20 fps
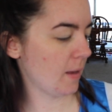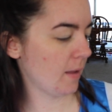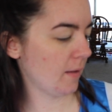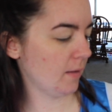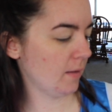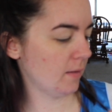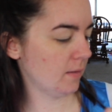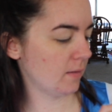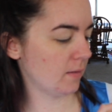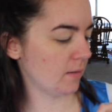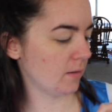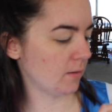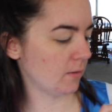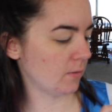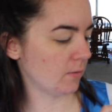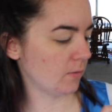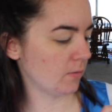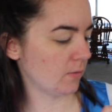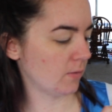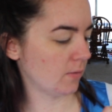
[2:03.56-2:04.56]
palettes.
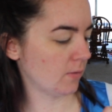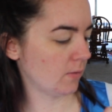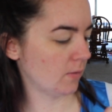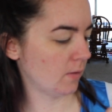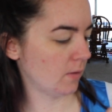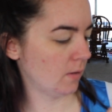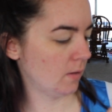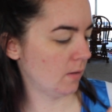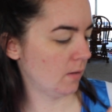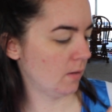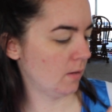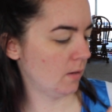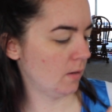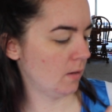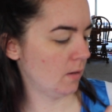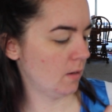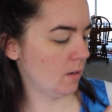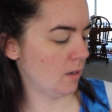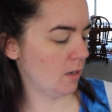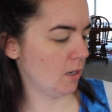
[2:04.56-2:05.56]
There's
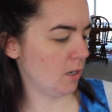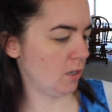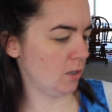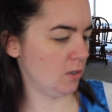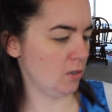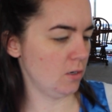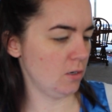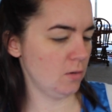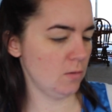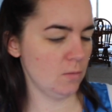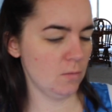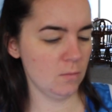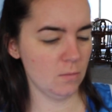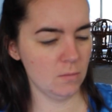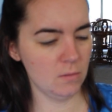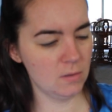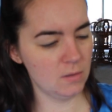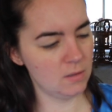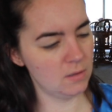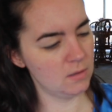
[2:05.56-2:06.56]
a
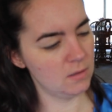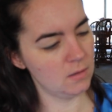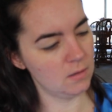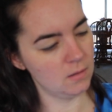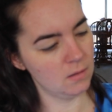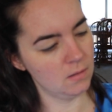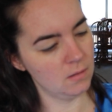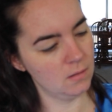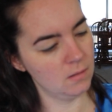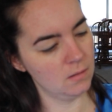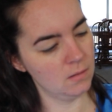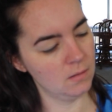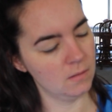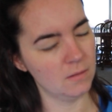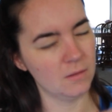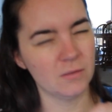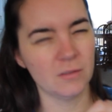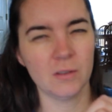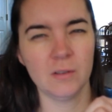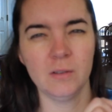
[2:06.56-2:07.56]
nudes,
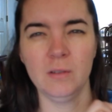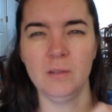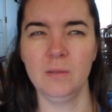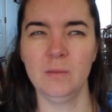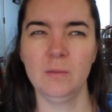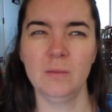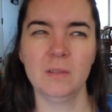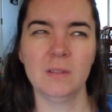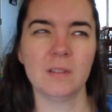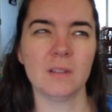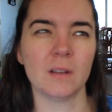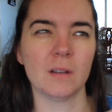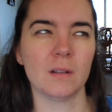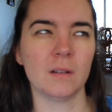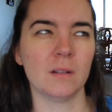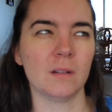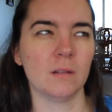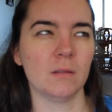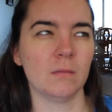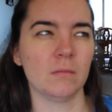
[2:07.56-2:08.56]
there's a nudes,
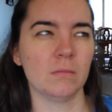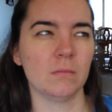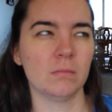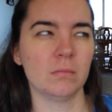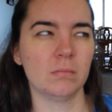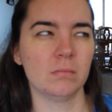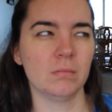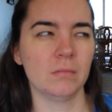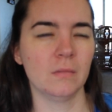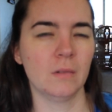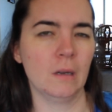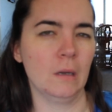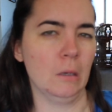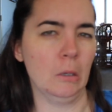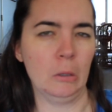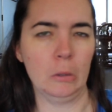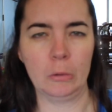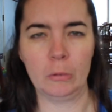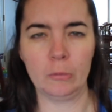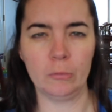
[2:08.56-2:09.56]
um,
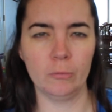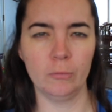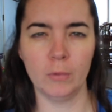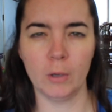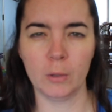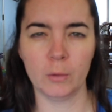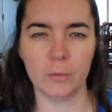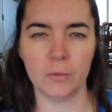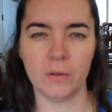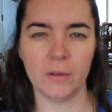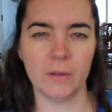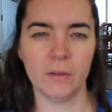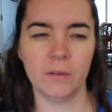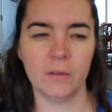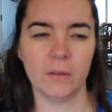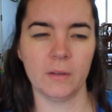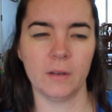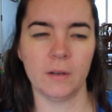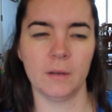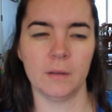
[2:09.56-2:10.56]

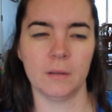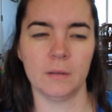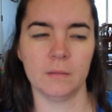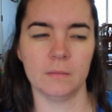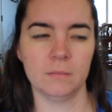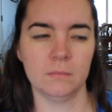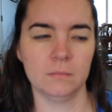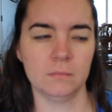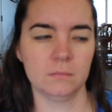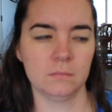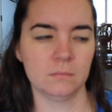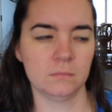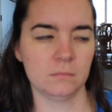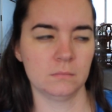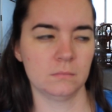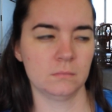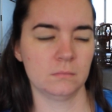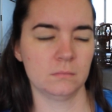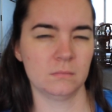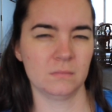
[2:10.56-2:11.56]
roses, and a
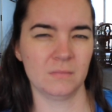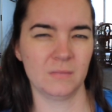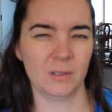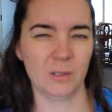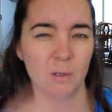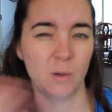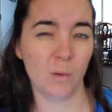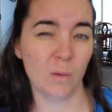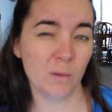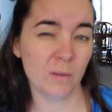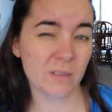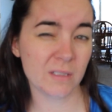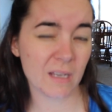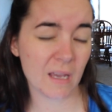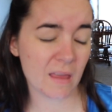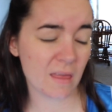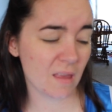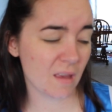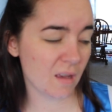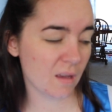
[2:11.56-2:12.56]
golds,
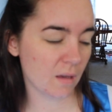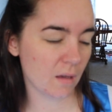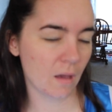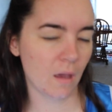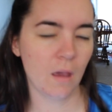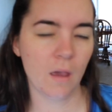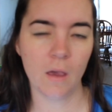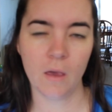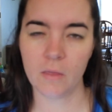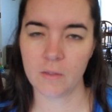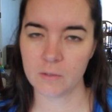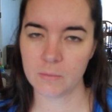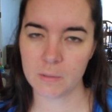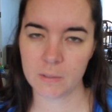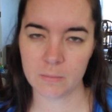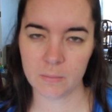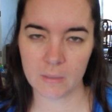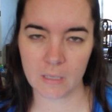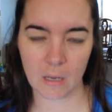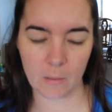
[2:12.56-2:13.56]
I think. They're
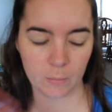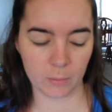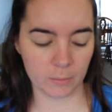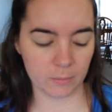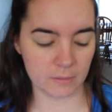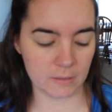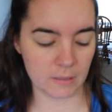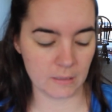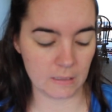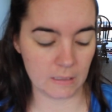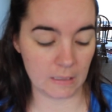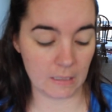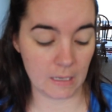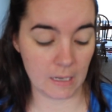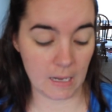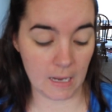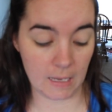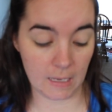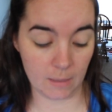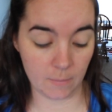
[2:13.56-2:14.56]
supposed to be comparable to the
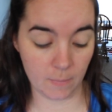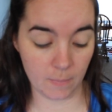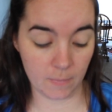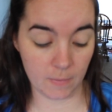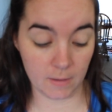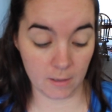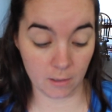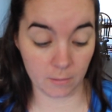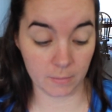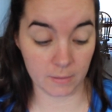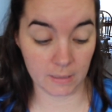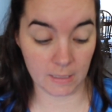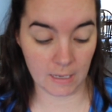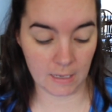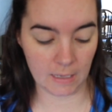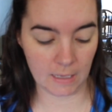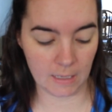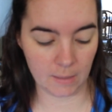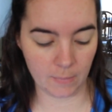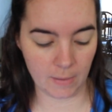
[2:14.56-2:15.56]
Naked, the Urban
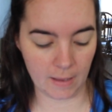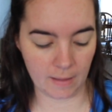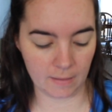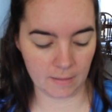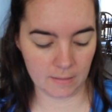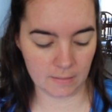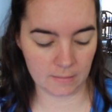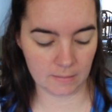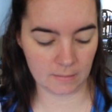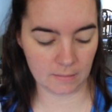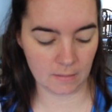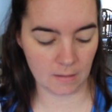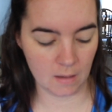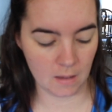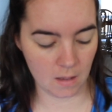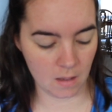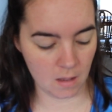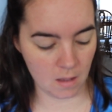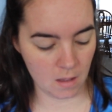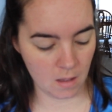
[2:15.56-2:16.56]
Decay Naked palettes.
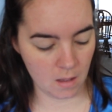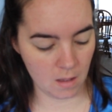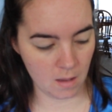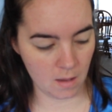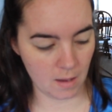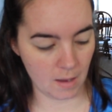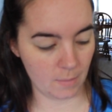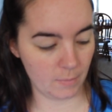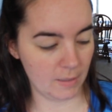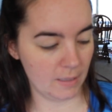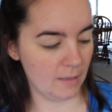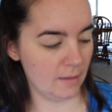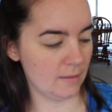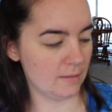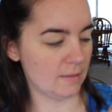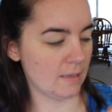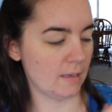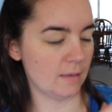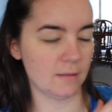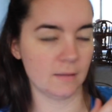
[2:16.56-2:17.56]
I mean, it
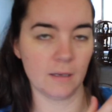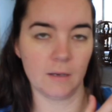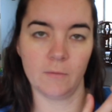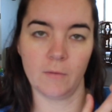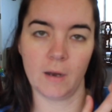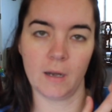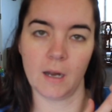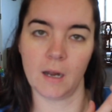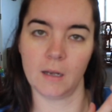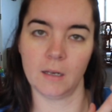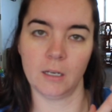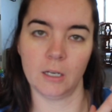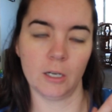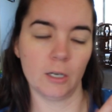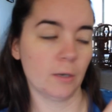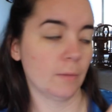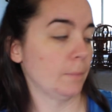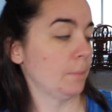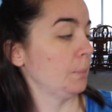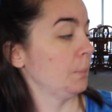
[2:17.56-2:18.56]
says like right on
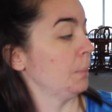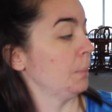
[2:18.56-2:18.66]
here.